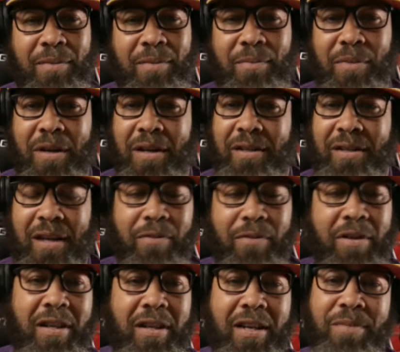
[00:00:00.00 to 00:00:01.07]
But
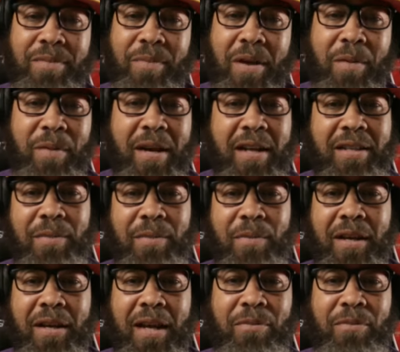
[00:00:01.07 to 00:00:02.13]
nevertheless, man, we got to tip
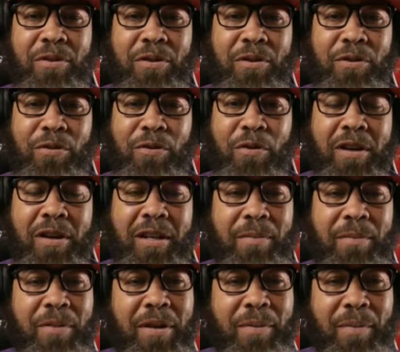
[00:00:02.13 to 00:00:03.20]
our cap to the New York
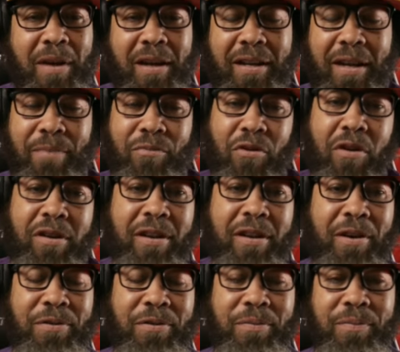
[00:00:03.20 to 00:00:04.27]
Liberty, man. They brought it
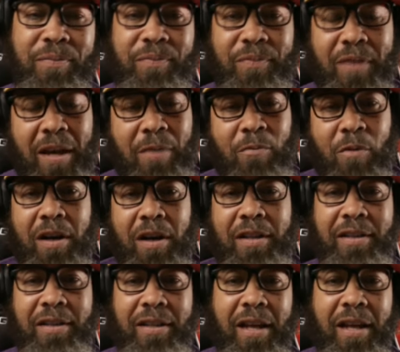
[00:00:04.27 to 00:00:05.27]
home. They won.